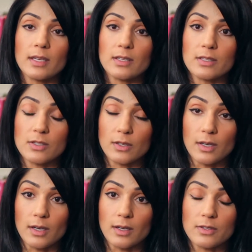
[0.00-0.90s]

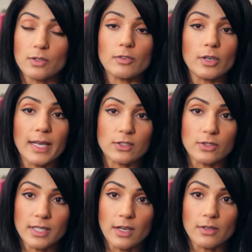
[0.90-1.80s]
the cervical
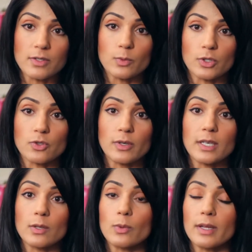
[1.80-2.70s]
cancer cells were
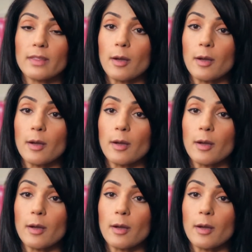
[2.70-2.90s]
treated with